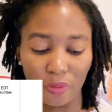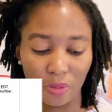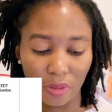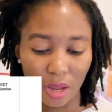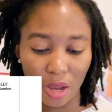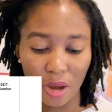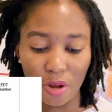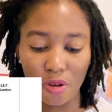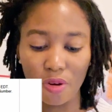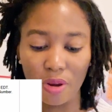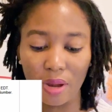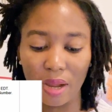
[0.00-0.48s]

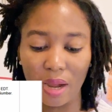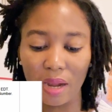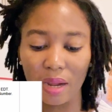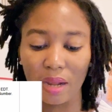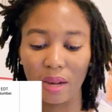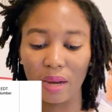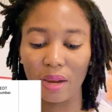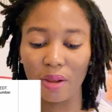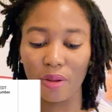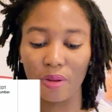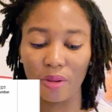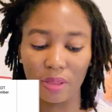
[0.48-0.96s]
Then you can
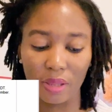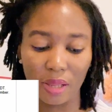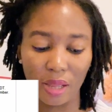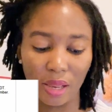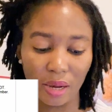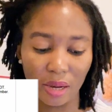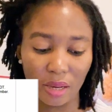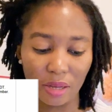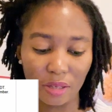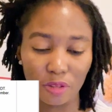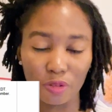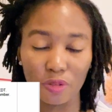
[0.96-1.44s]
click on that
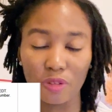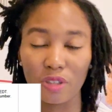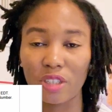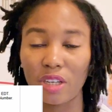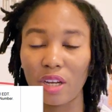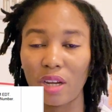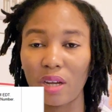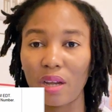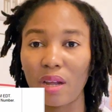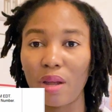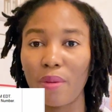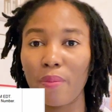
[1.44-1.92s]
link to
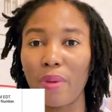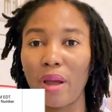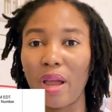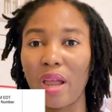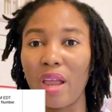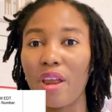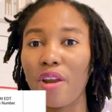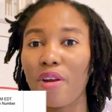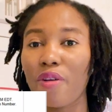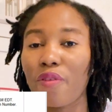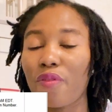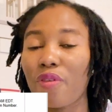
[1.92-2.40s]
check by
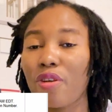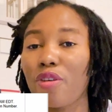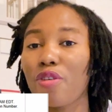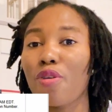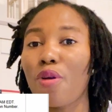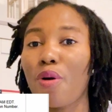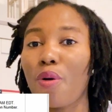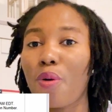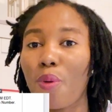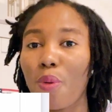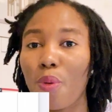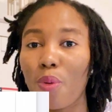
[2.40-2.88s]
entering
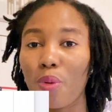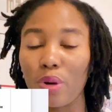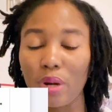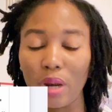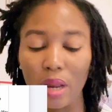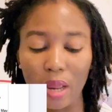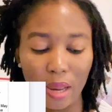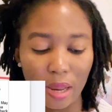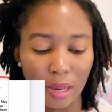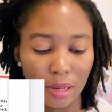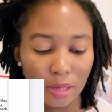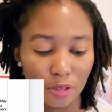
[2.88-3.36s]
your code
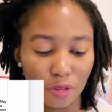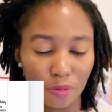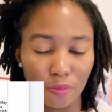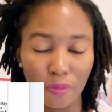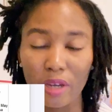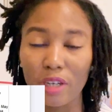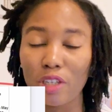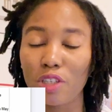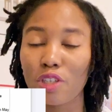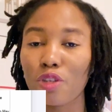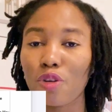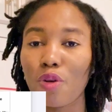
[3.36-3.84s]
to
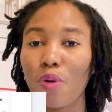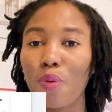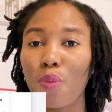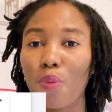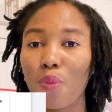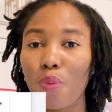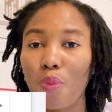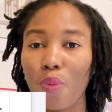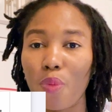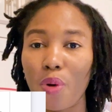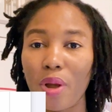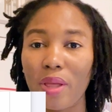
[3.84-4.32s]
make sure
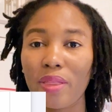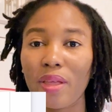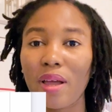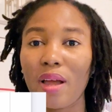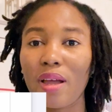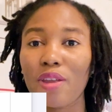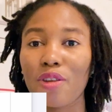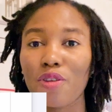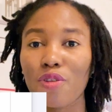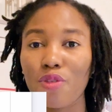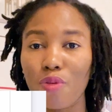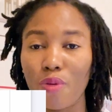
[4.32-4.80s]

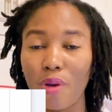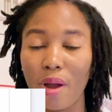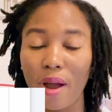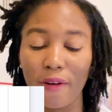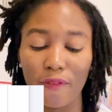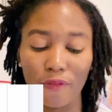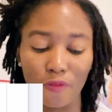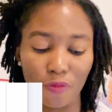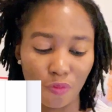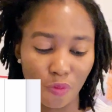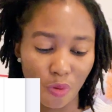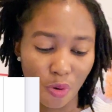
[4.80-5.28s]
whether you
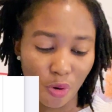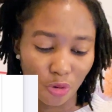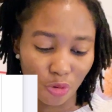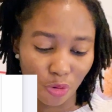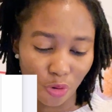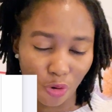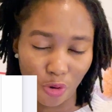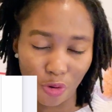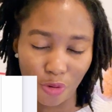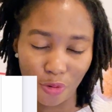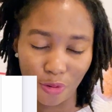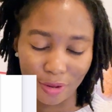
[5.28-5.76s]
have won
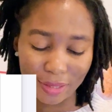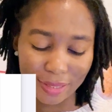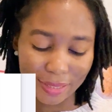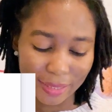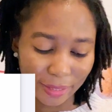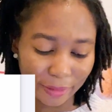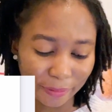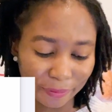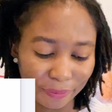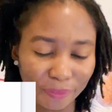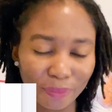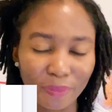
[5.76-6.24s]
or not.
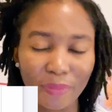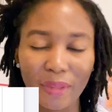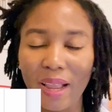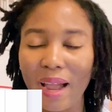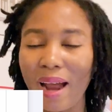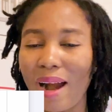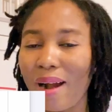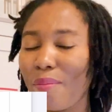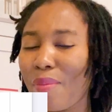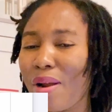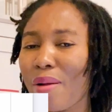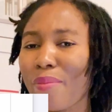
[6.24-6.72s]

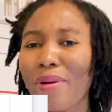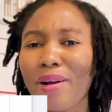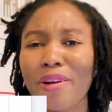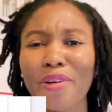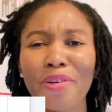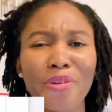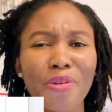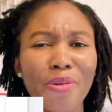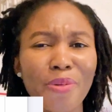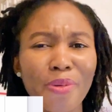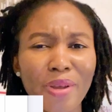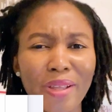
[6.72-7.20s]
I remember
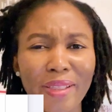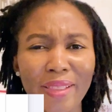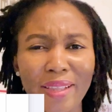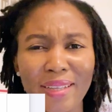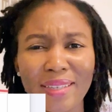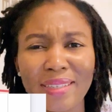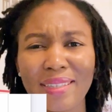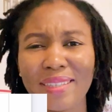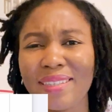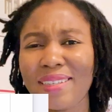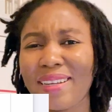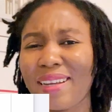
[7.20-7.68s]
doing
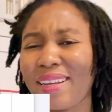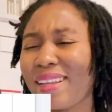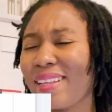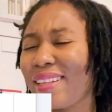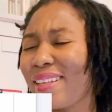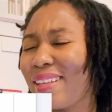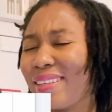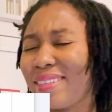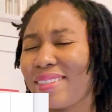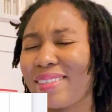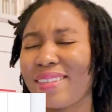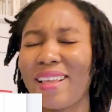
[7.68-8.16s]
this, checking
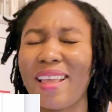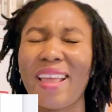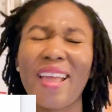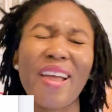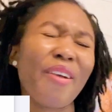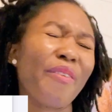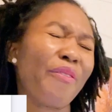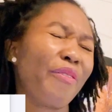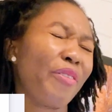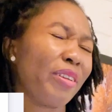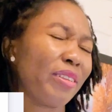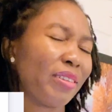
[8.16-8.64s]
this
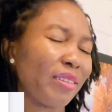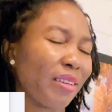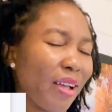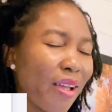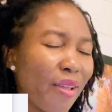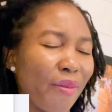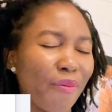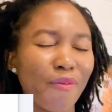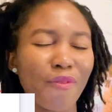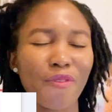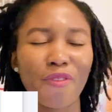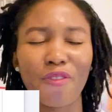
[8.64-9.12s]
every
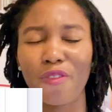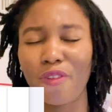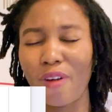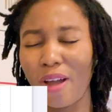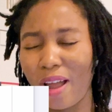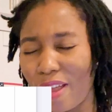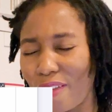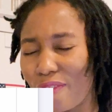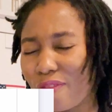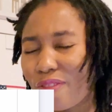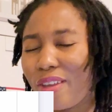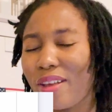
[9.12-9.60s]
time,
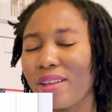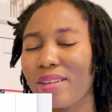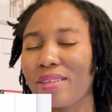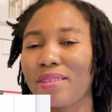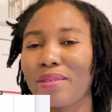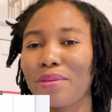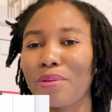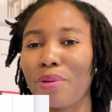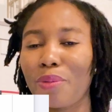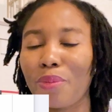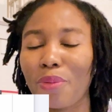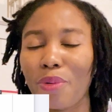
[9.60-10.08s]
5 years
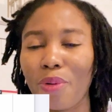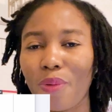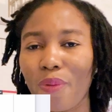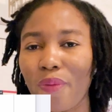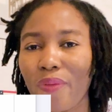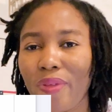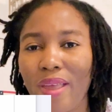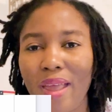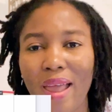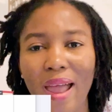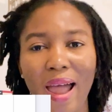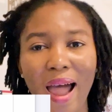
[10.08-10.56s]
in a row,
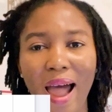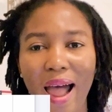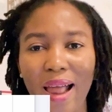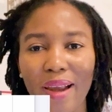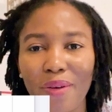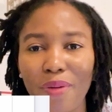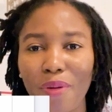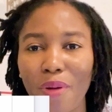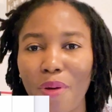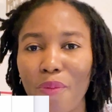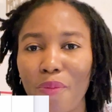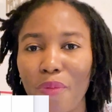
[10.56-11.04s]

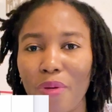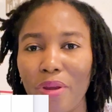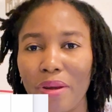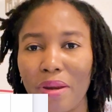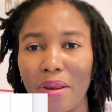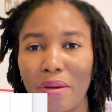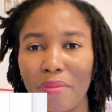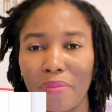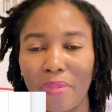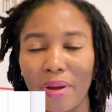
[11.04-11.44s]
and not winning.